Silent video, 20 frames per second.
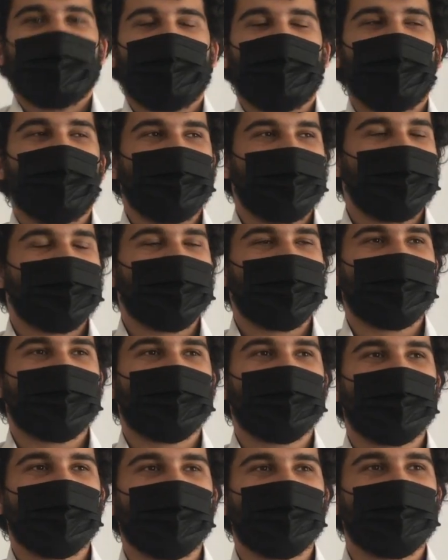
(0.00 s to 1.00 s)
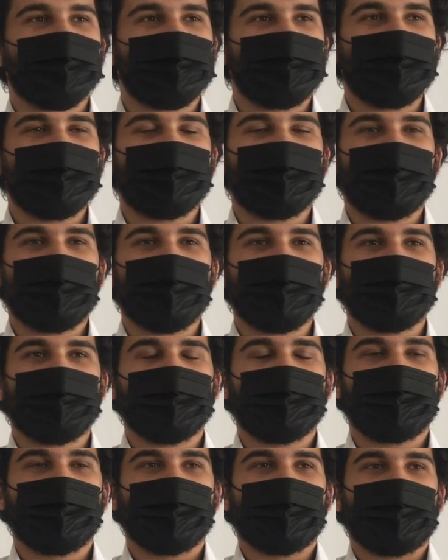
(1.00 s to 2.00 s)
I think the world would be very
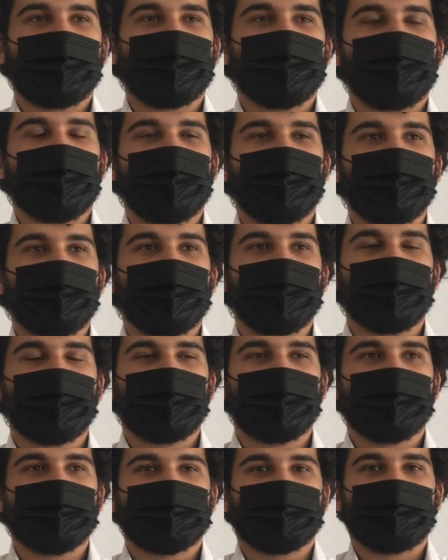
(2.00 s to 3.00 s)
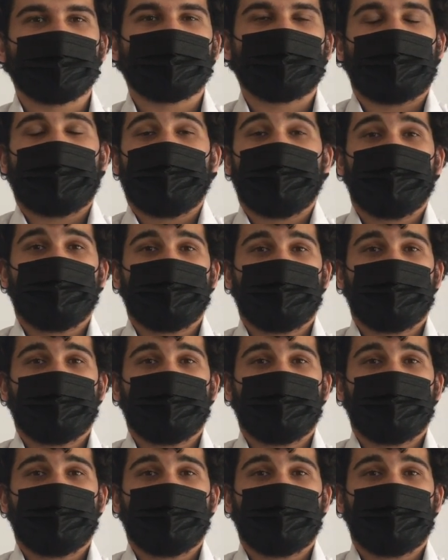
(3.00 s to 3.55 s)
boring if everyone was the same.